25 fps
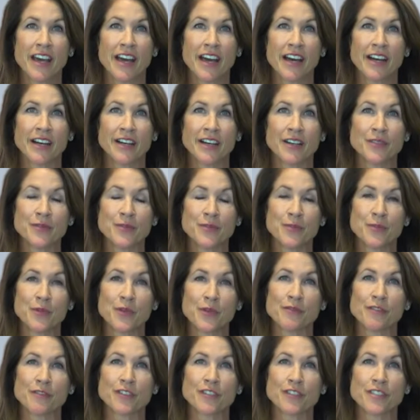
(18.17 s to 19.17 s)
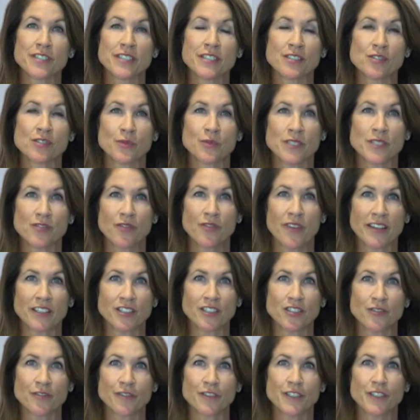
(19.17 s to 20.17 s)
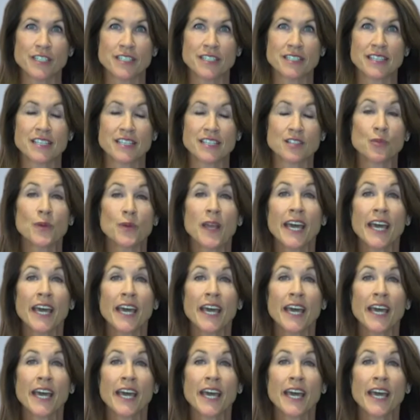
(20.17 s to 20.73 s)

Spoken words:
this risk factor for disease.